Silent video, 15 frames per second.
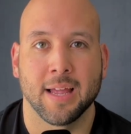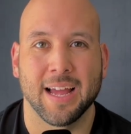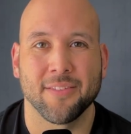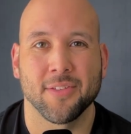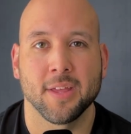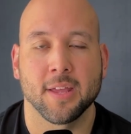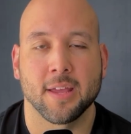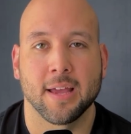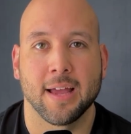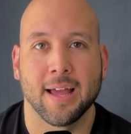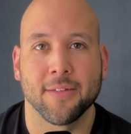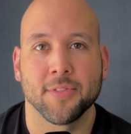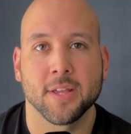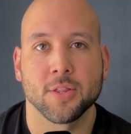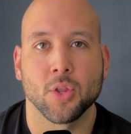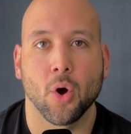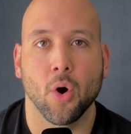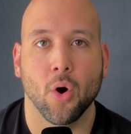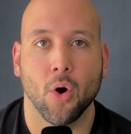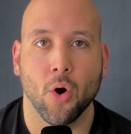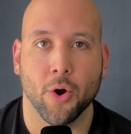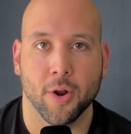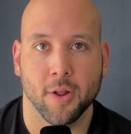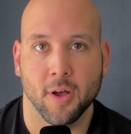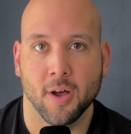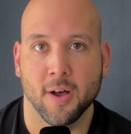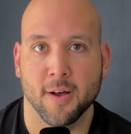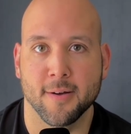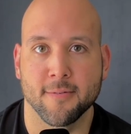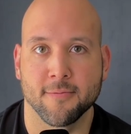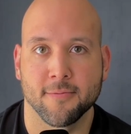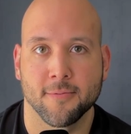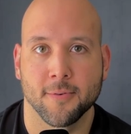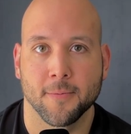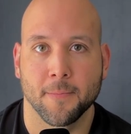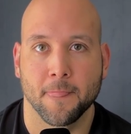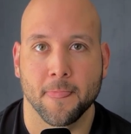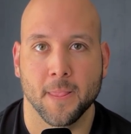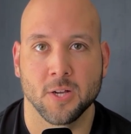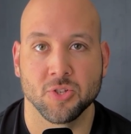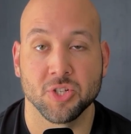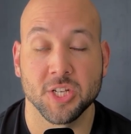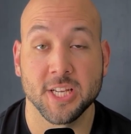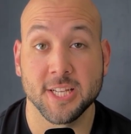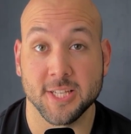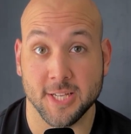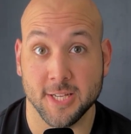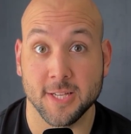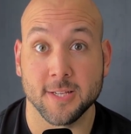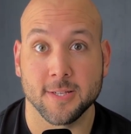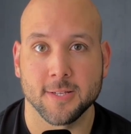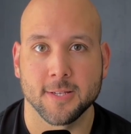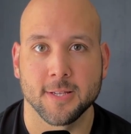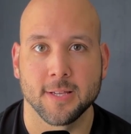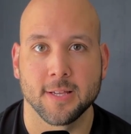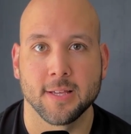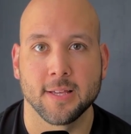I think the heart of Jesus